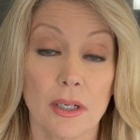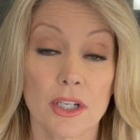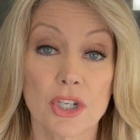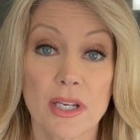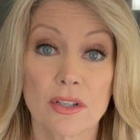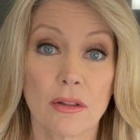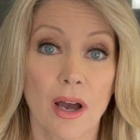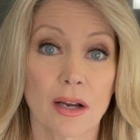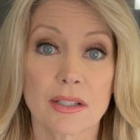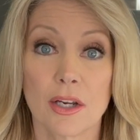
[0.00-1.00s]
Change the
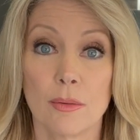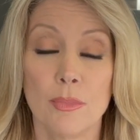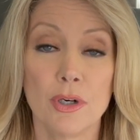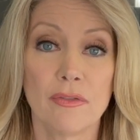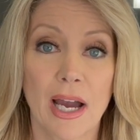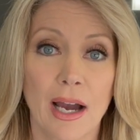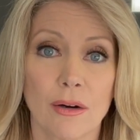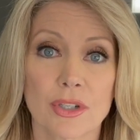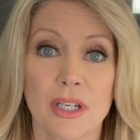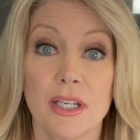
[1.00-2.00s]
locks, move
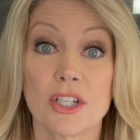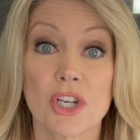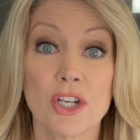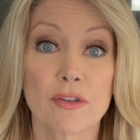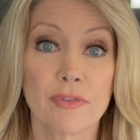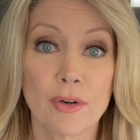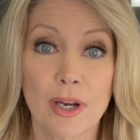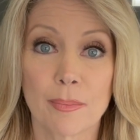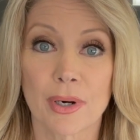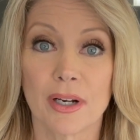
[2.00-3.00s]
out, change your phone
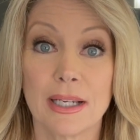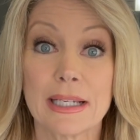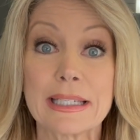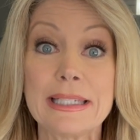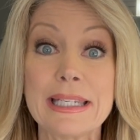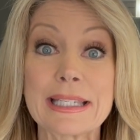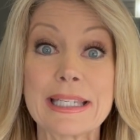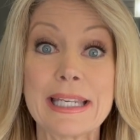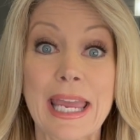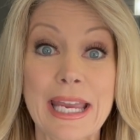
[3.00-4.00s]
number,
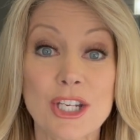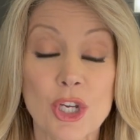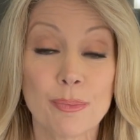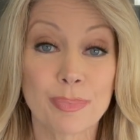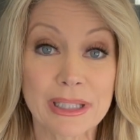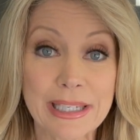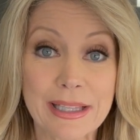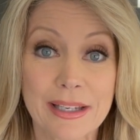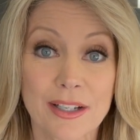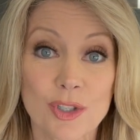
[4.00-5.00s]
disengage
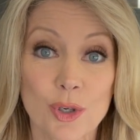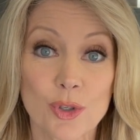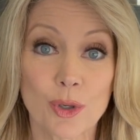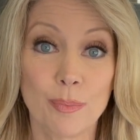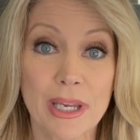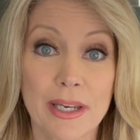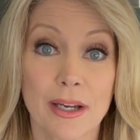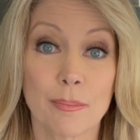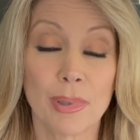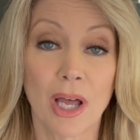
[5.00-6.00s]
completely on social
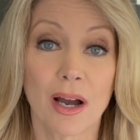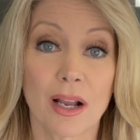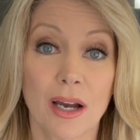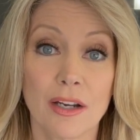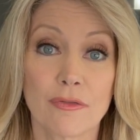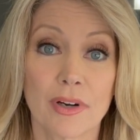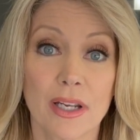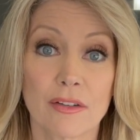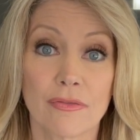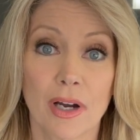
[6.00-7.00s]
media, block,
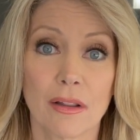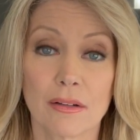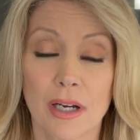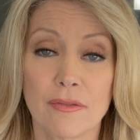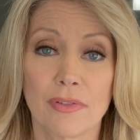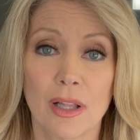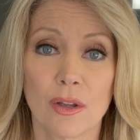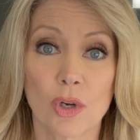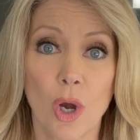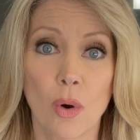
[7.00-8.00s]
unfriend, follow,
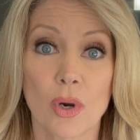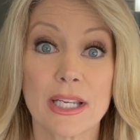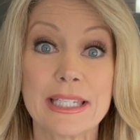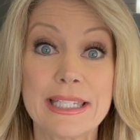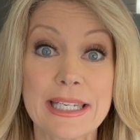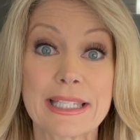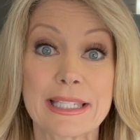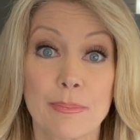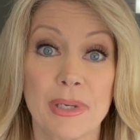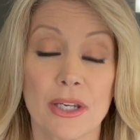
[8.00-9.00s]
unfollow, go,
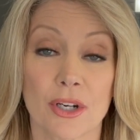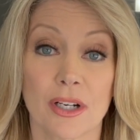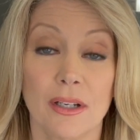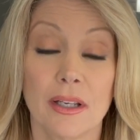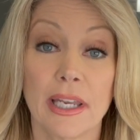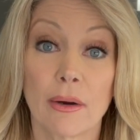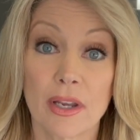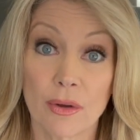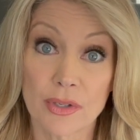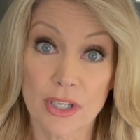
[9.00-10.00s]
disappear. Now, I
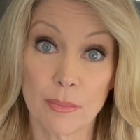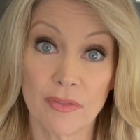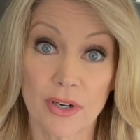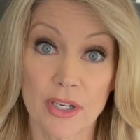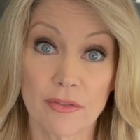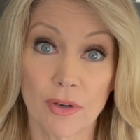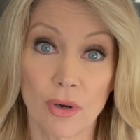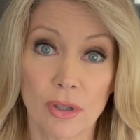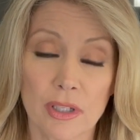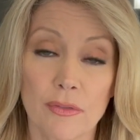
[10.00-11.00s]
know this can be very
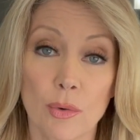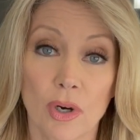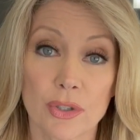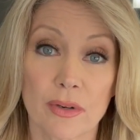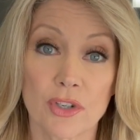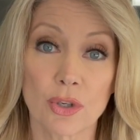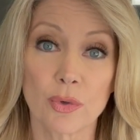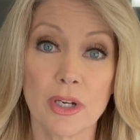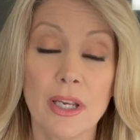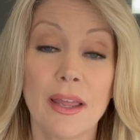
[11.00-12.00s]
difficult if you also have
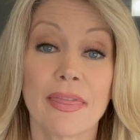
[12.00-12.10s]
children.